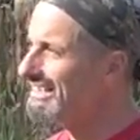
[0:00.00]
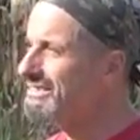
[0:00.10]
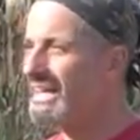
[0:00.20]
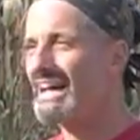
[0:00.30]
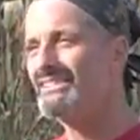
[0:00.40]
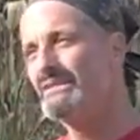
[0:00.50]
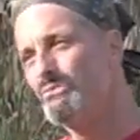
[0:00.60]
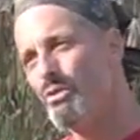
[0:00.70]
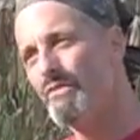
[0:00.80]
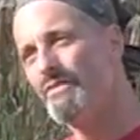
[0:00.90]
is actually
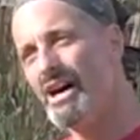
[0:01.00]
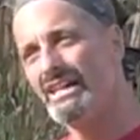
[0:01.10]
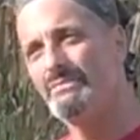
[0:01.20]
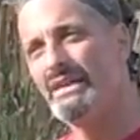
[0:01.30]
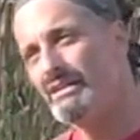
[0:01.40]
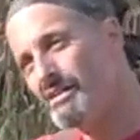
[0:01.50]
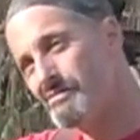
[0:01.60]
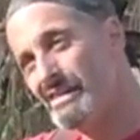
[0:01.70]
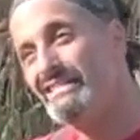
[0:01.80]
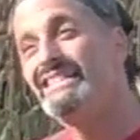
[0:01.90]
more volume than
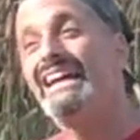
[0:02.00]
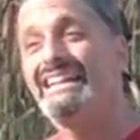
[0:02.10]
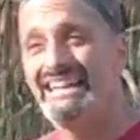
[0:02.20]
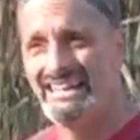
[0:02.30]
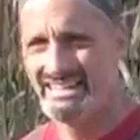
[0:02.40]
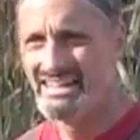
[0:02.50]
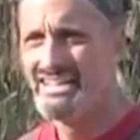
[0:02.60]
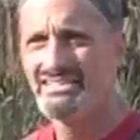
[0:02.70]
they take in.